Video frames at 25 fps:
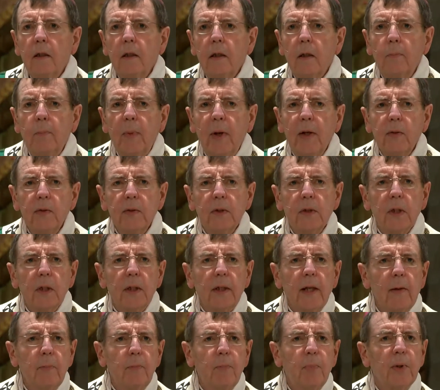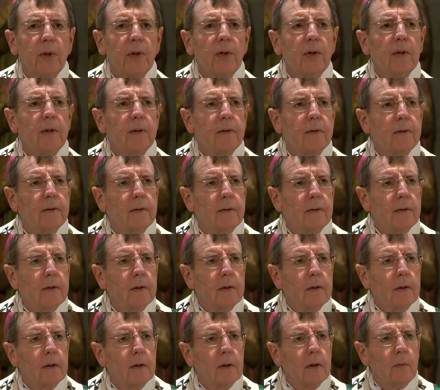about the leper.
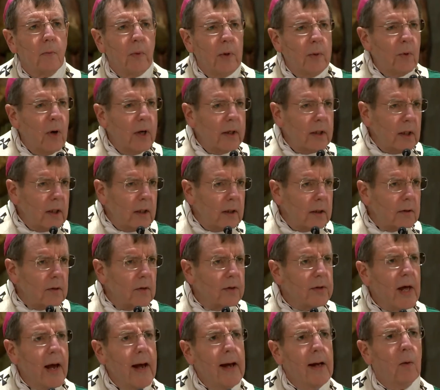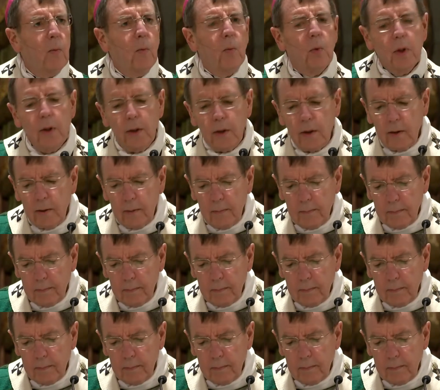We want to hear that one.